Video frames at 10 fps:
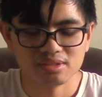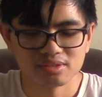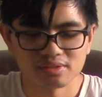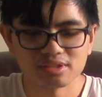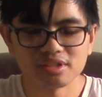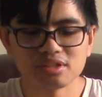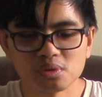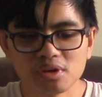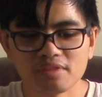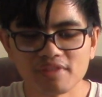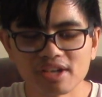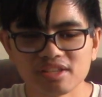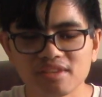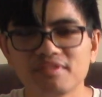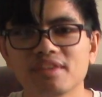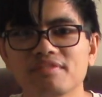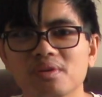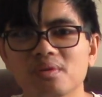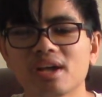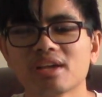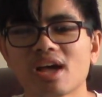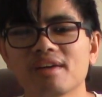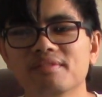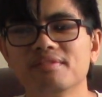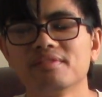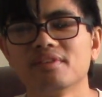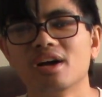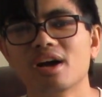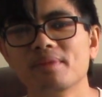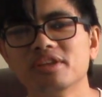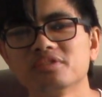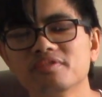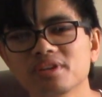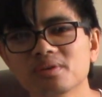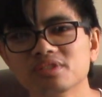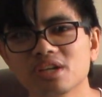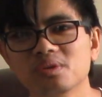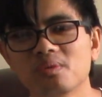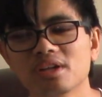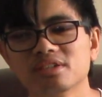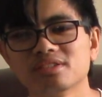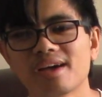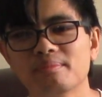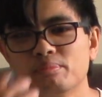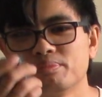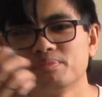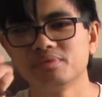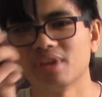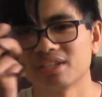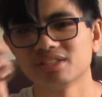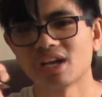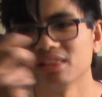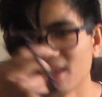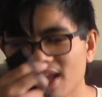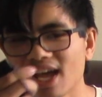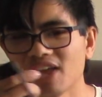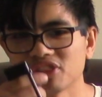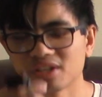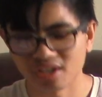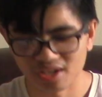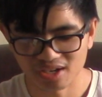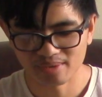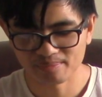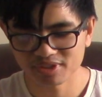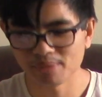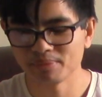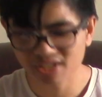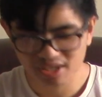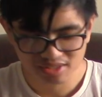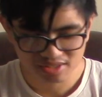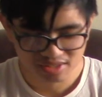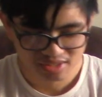So this thing's really effective if you like have interviews and you want to just like shine light at the subject.